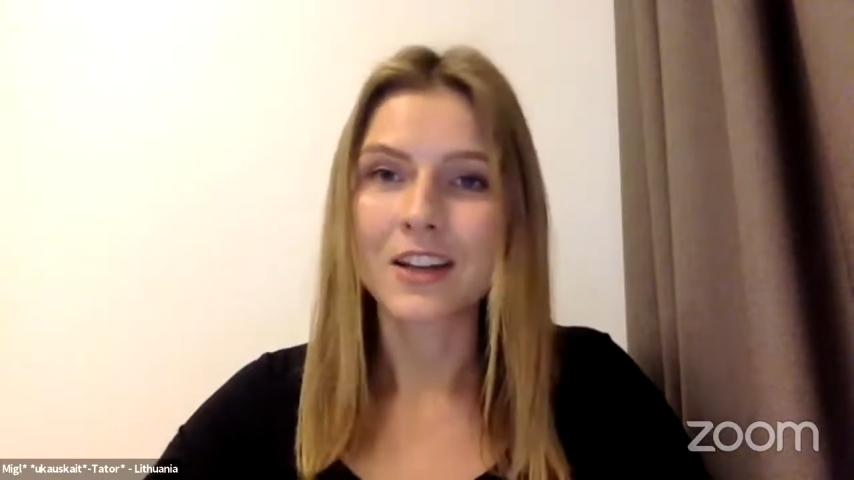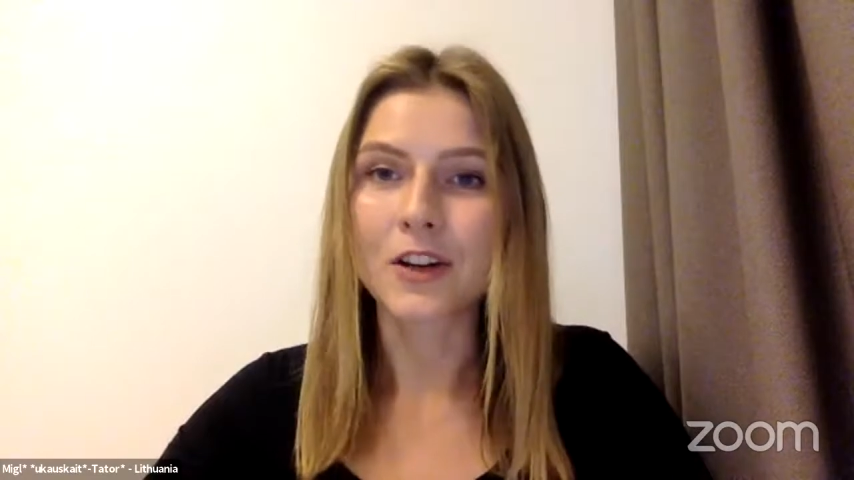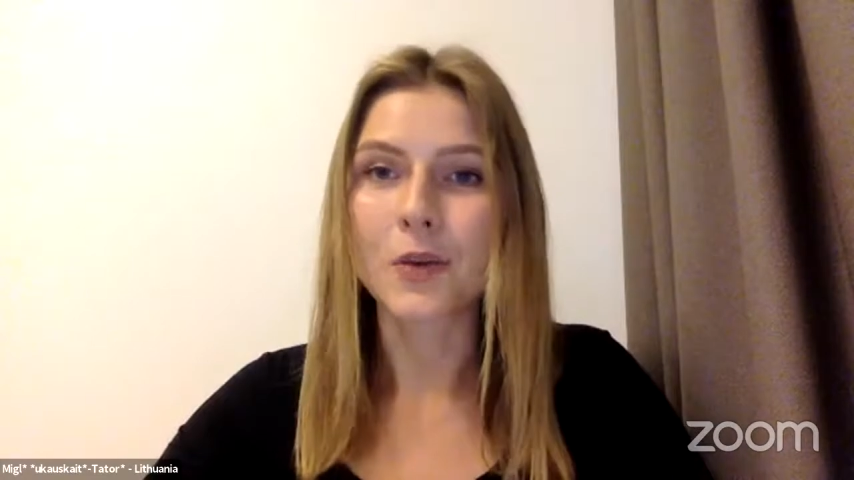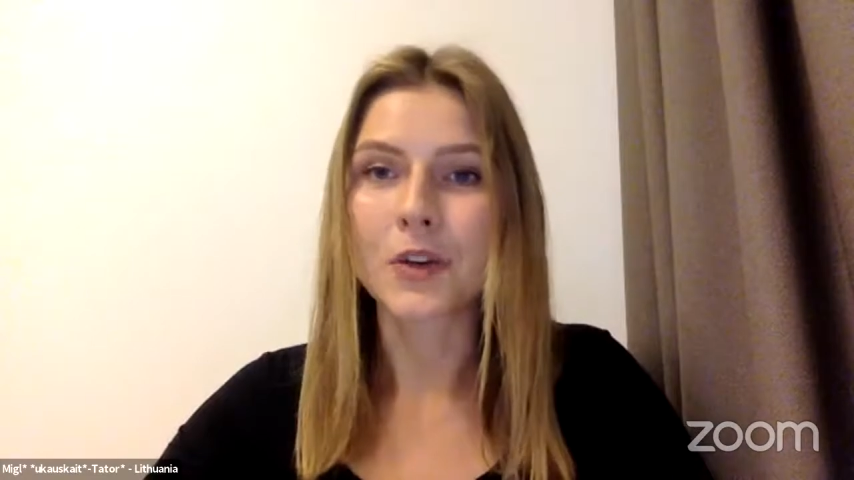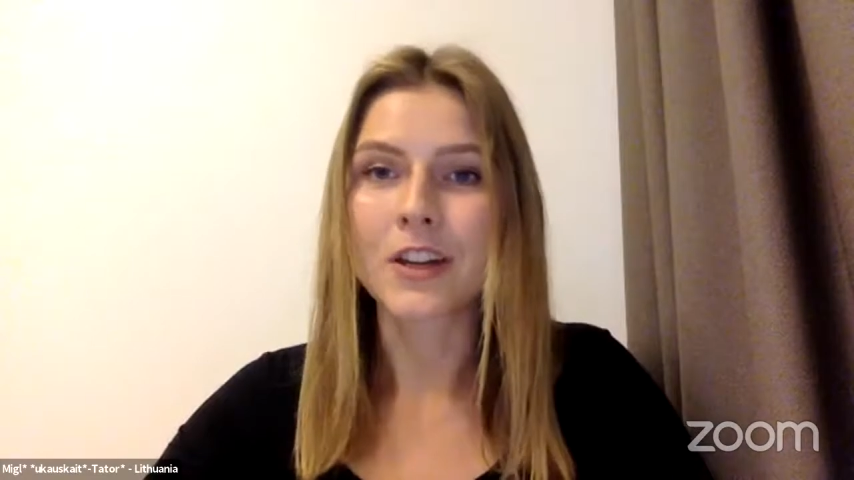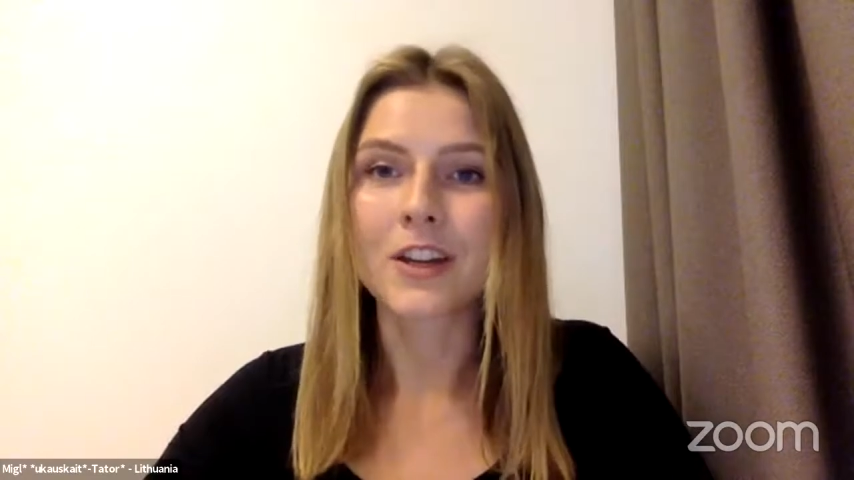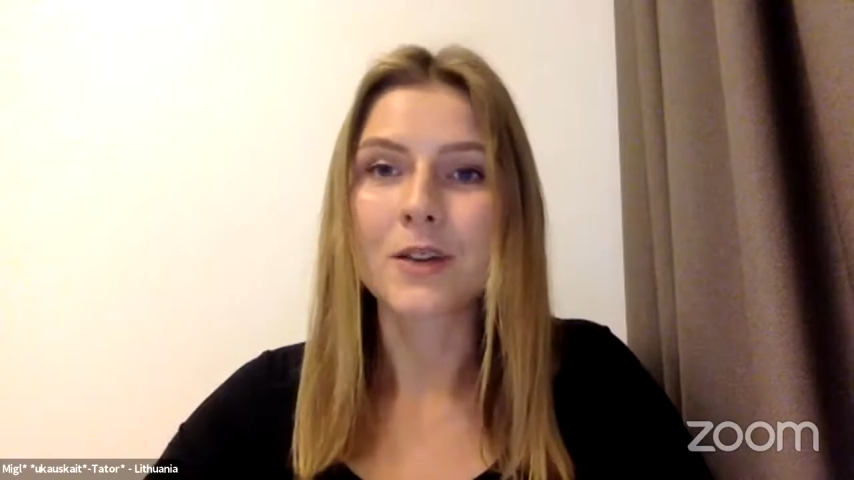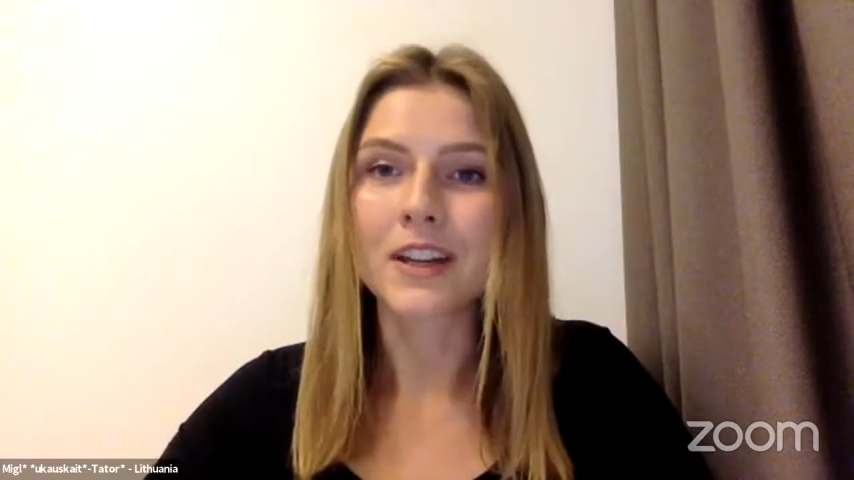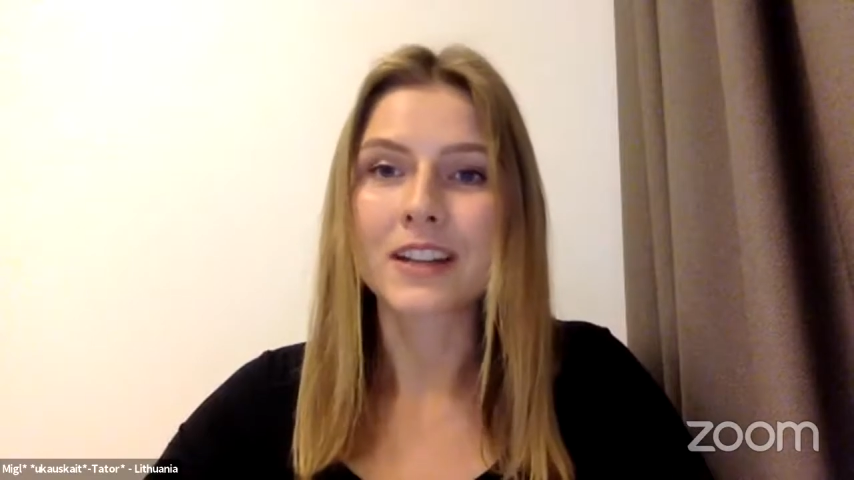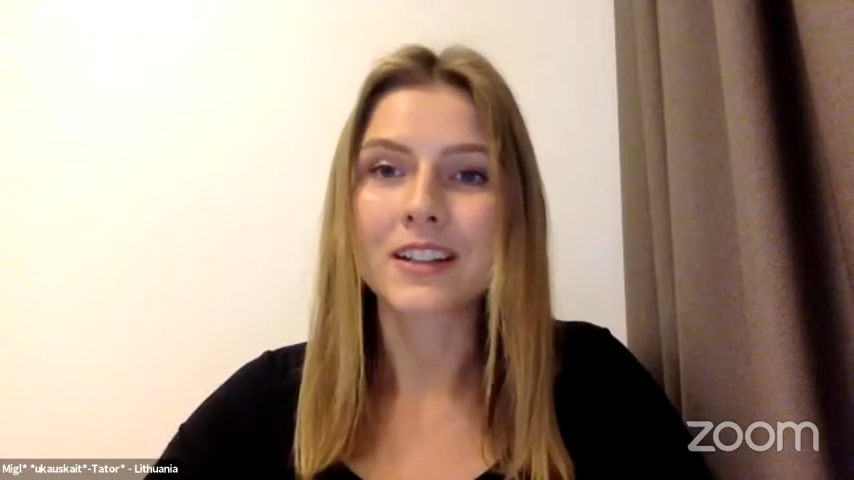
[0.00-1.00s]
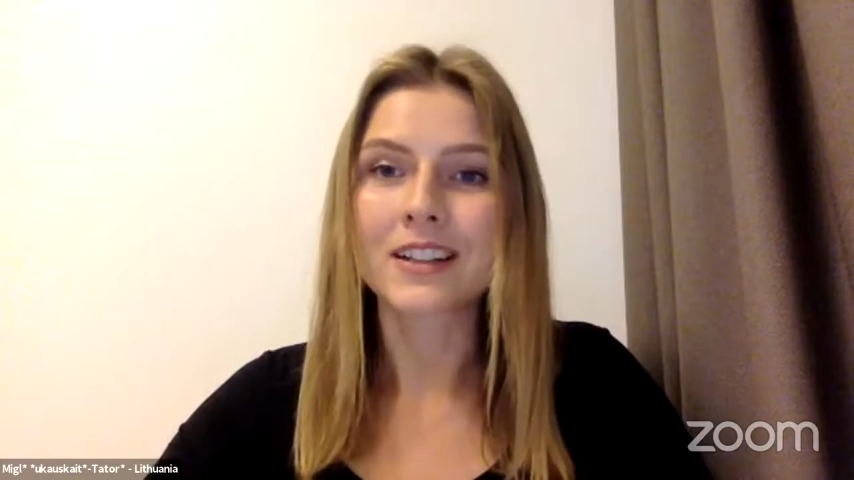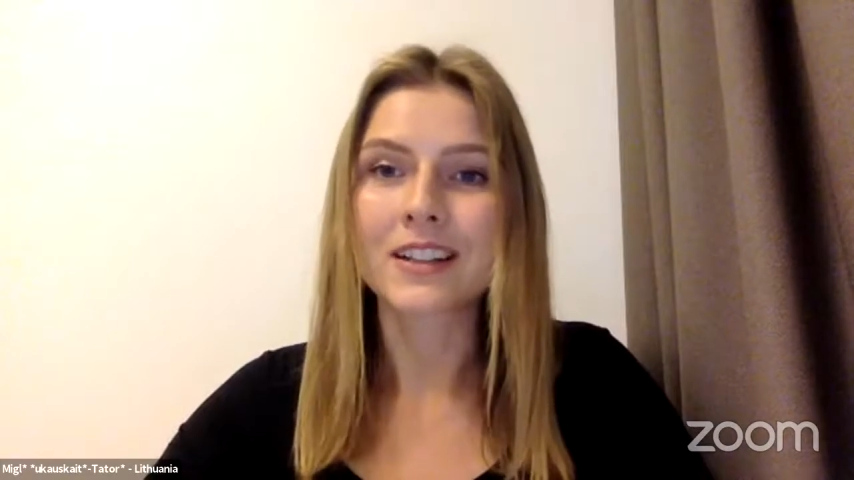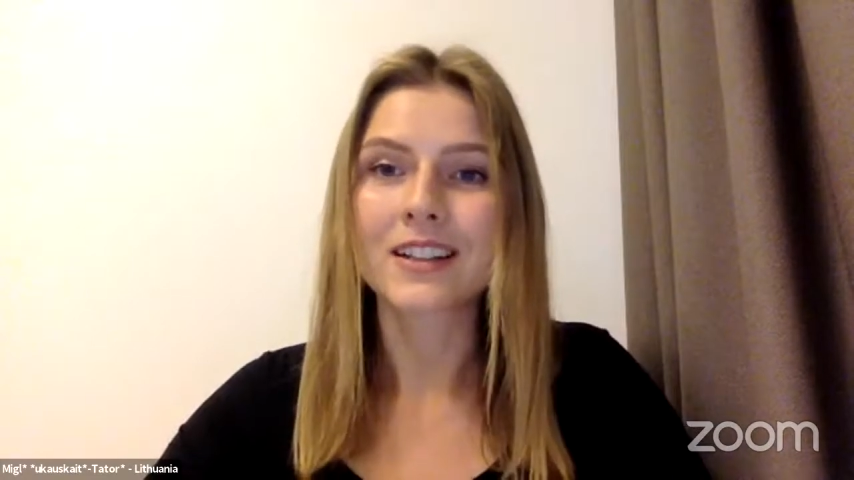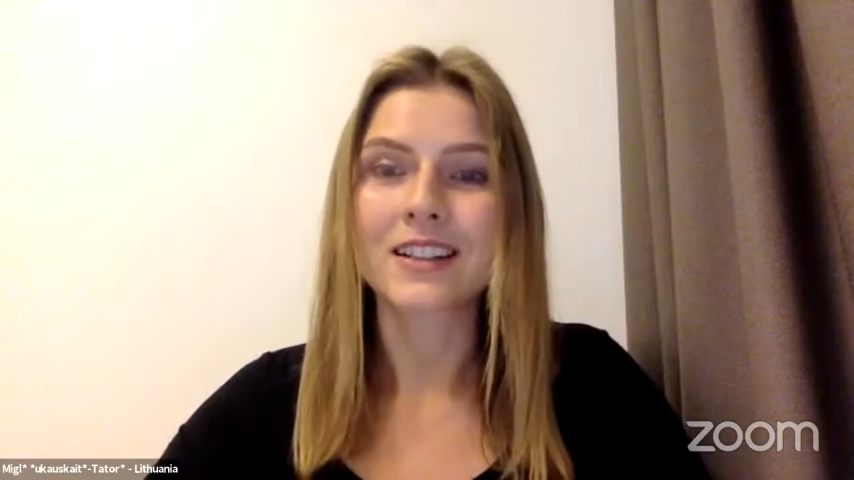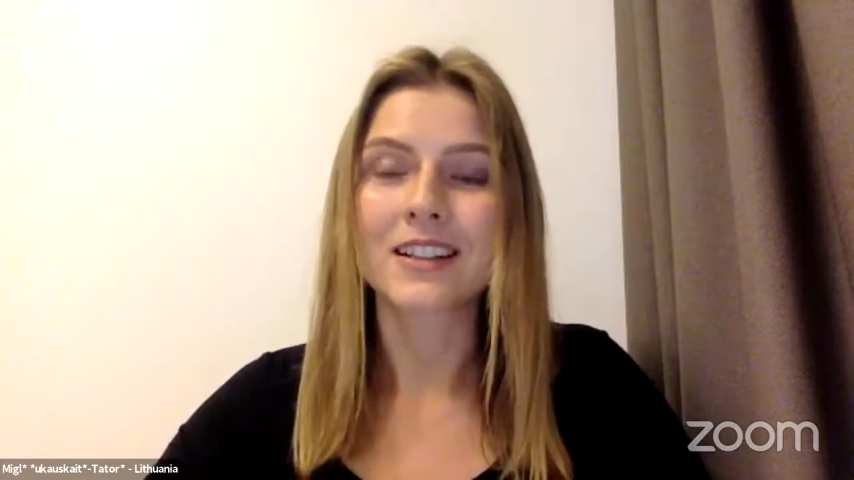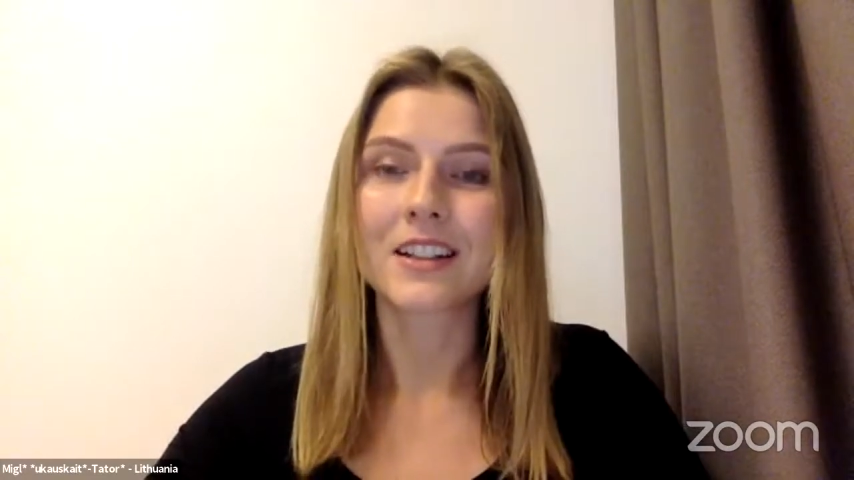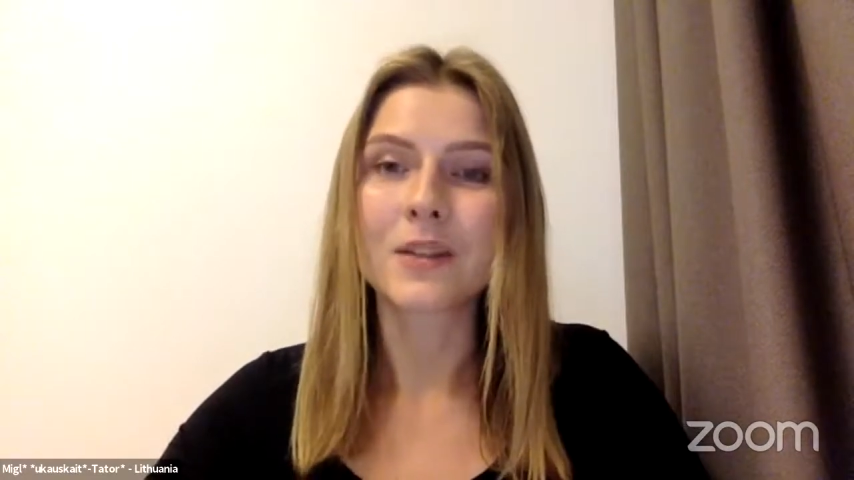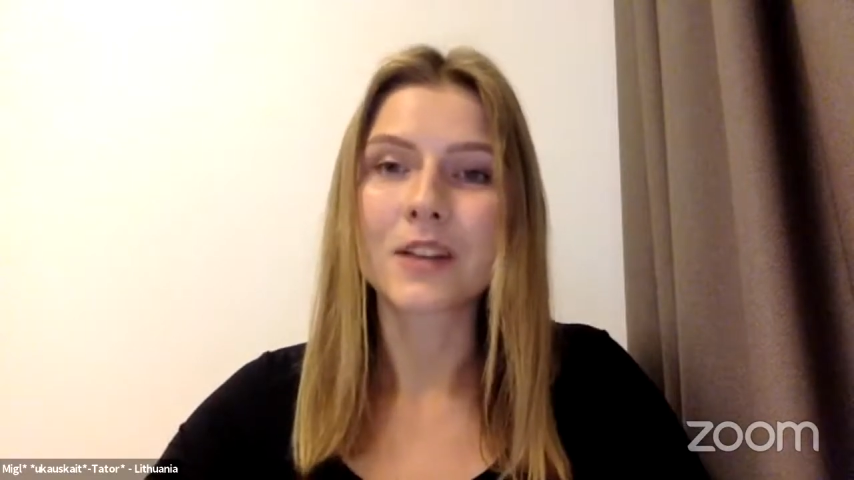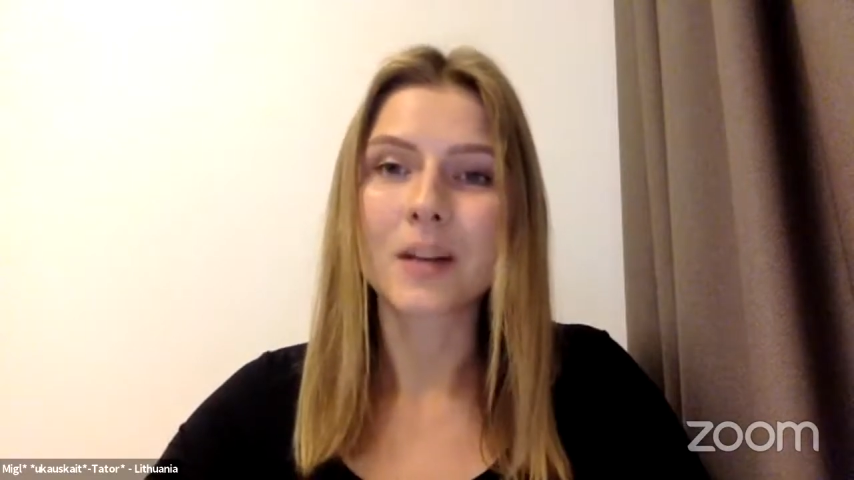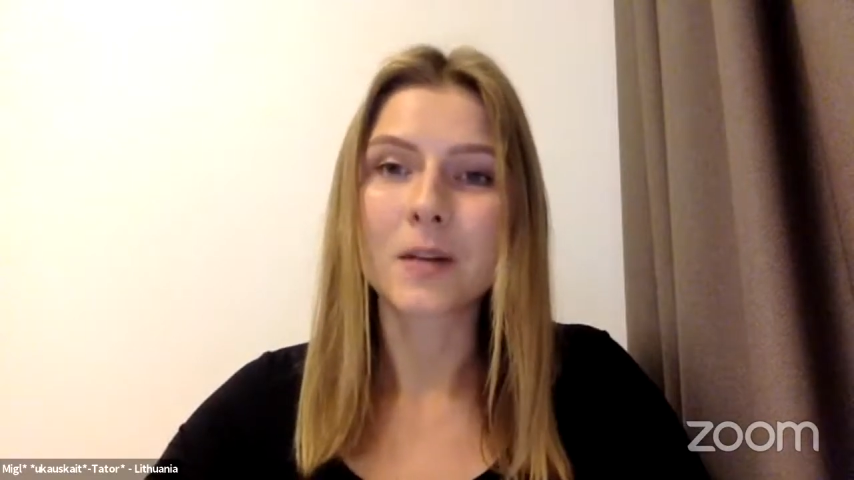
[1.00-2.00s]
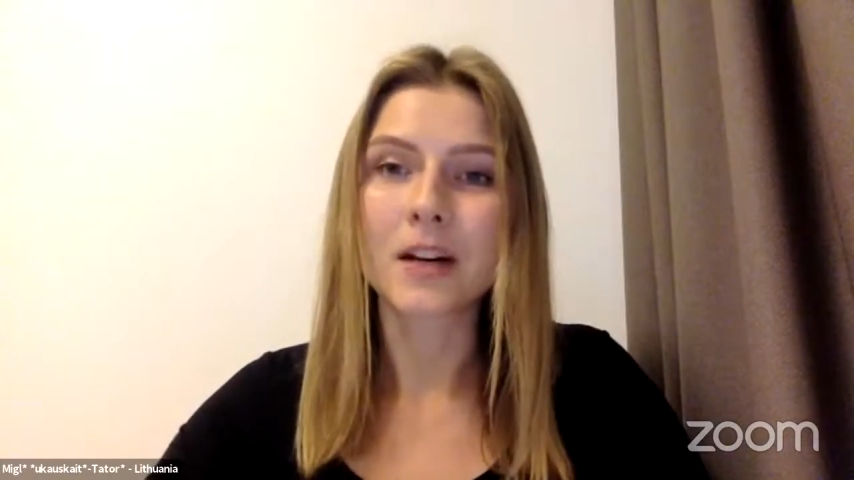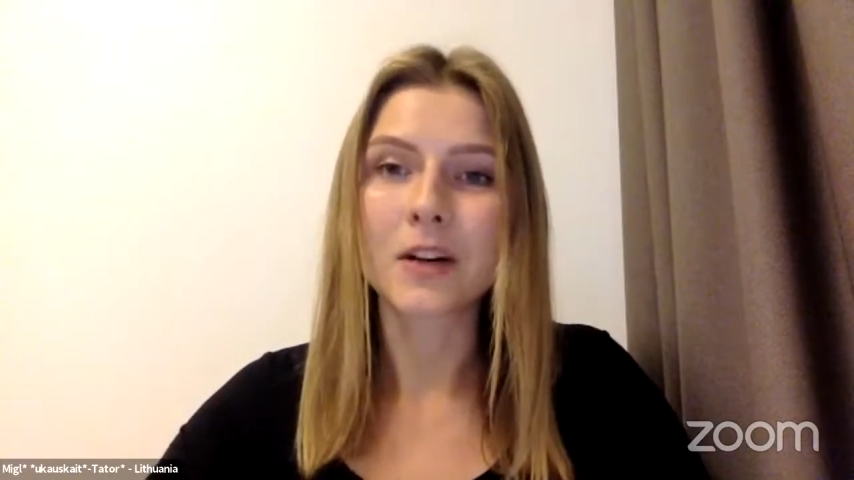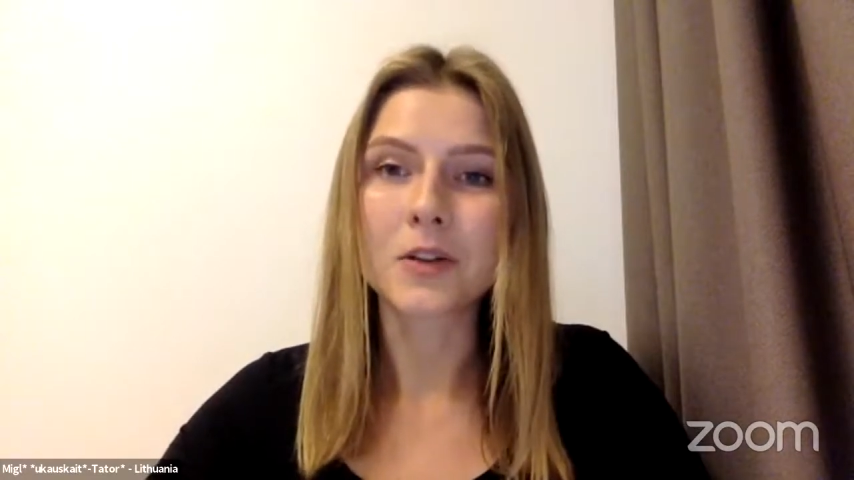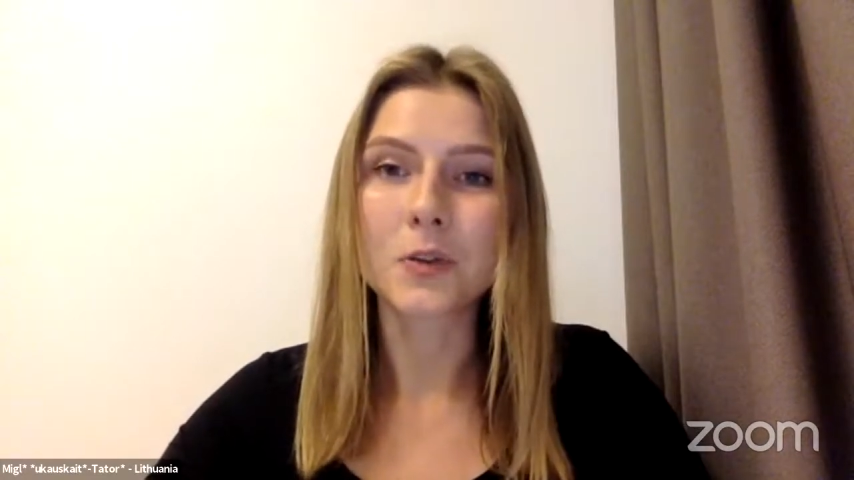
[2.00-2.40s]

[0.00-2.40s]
you know, hearing hearing about